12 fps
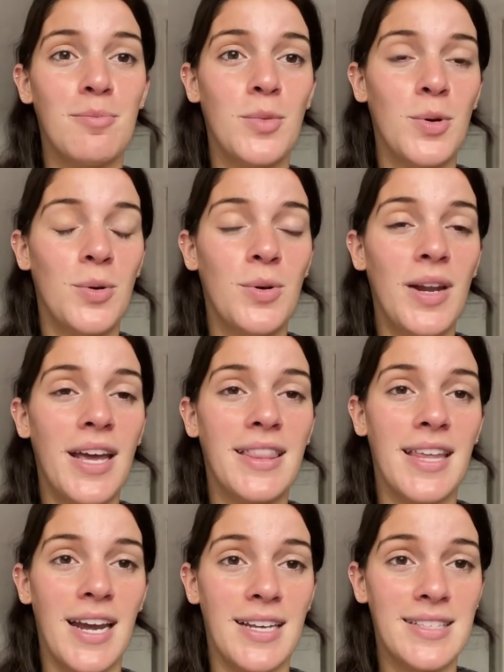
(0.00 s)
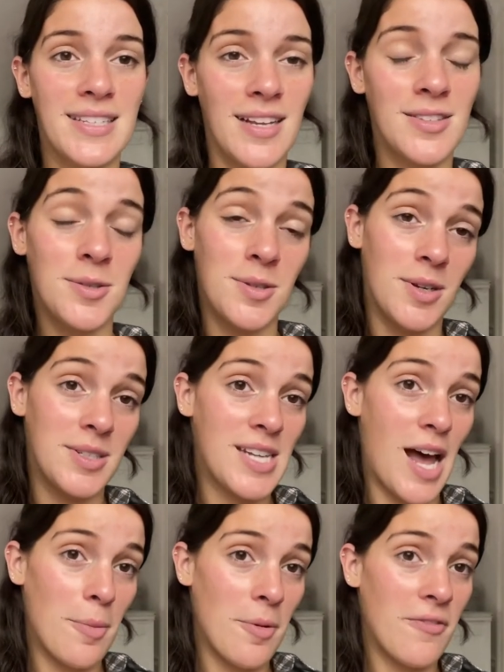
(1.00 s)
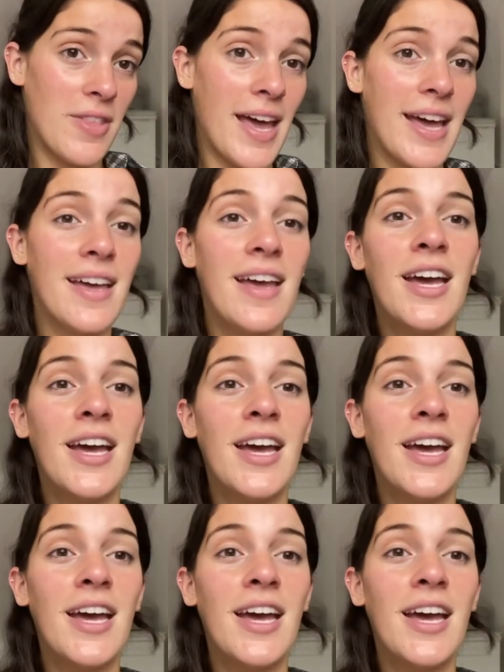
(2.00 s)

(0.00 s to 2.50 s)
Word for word: moon, and then I stenciled on top of that